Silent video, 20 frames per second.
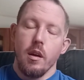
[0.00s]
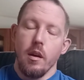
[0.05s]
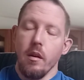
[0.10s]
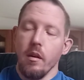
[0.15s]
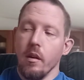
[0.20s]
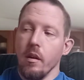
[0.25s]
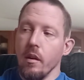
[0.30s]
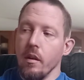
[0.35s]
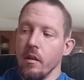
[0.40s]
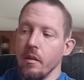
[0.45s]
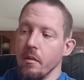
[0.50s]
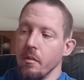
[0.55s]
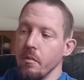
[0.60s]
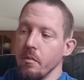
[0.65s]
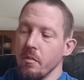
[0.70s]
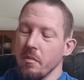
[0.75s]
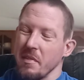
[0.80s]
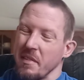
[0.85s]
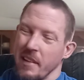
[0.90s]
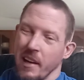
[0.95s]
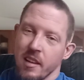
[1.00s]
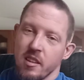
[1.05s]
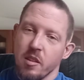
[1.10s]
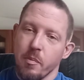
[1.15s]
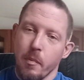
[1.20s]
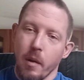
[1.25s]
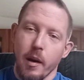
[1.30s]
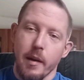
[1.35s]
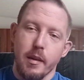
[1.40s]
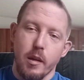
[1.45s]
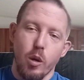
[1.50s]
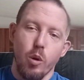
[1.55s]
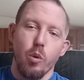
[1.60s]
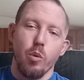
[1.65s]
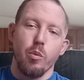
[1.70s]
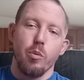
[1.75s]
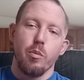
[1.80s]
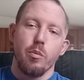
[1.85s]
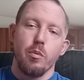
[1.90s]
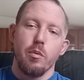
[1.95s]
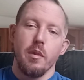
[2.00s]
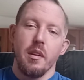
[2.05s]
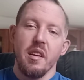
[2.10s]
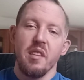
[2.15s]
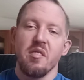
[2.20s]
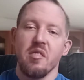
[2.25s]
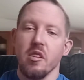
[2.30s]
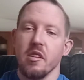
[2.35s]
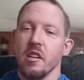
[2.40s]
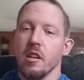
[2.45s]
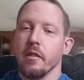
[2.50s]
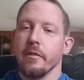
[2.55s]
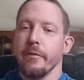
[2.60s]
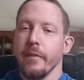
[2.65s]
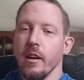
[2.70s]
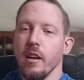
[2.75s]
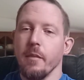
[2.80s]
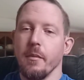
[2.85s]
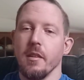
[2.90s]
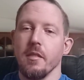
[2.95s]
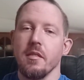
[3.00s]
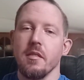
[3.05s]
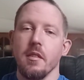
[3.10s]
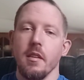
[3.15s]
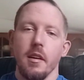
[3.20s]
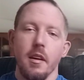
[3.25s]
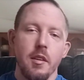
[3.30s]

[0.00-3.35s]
And that's my goal, is to get famous.